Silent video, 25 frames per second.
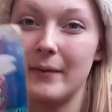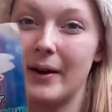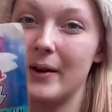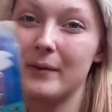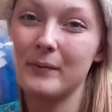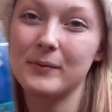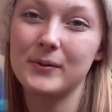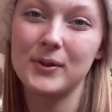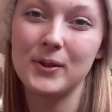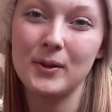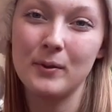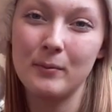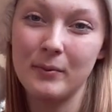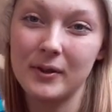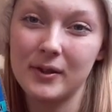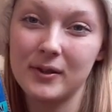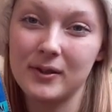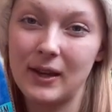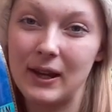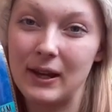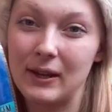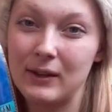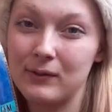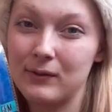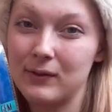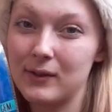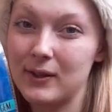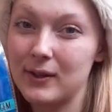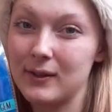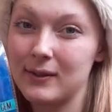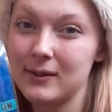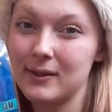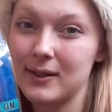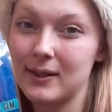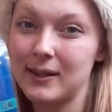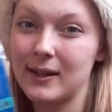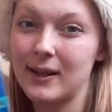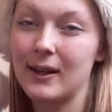I'm super excited for
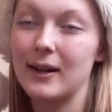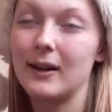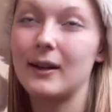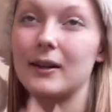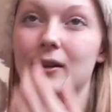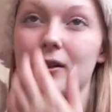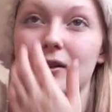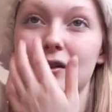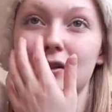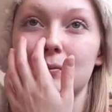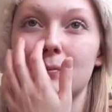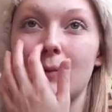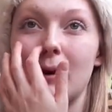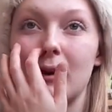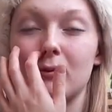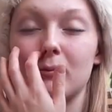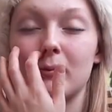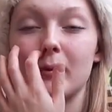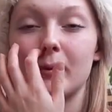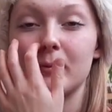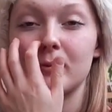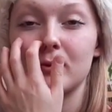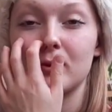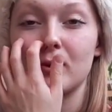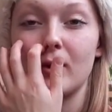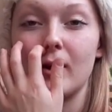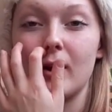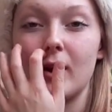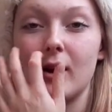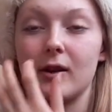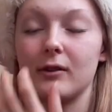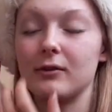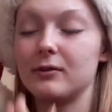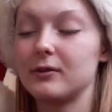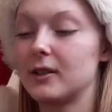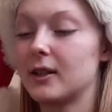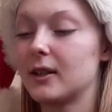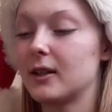using it. I use bath bombs quite
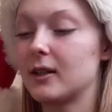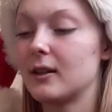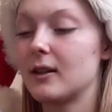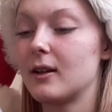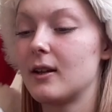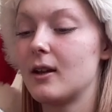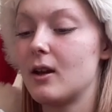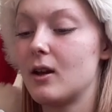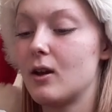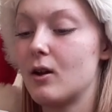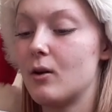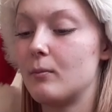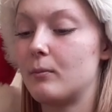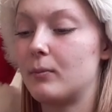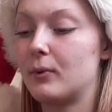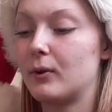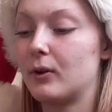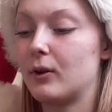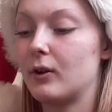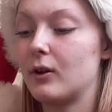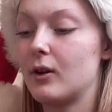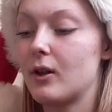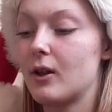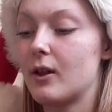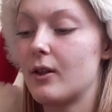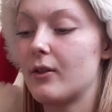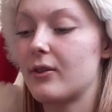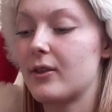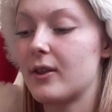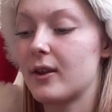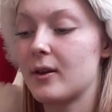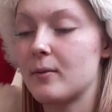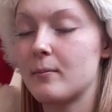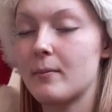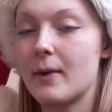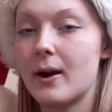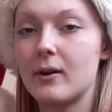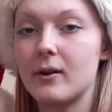often, but the
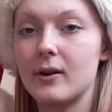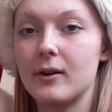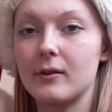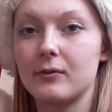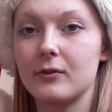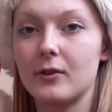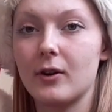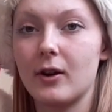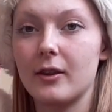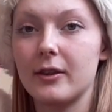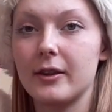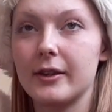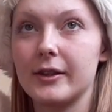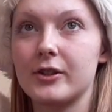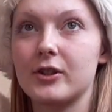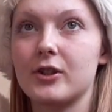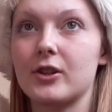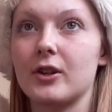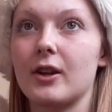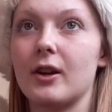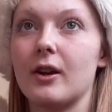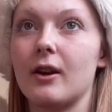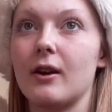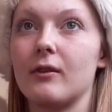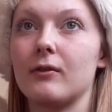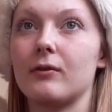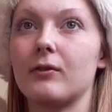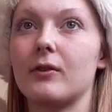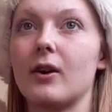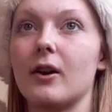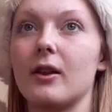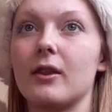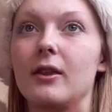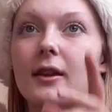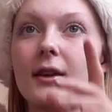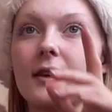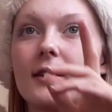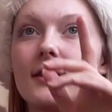amount I've got this year, I've
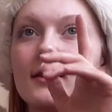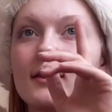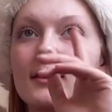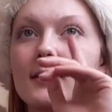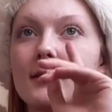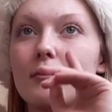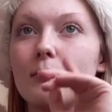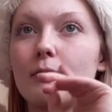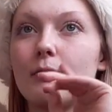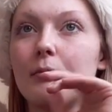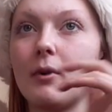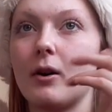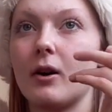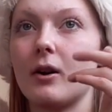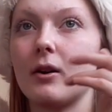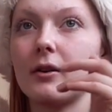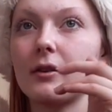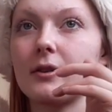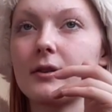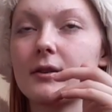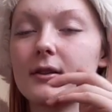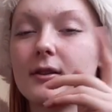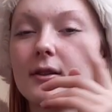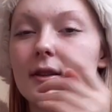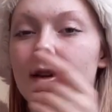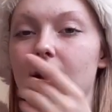got this box,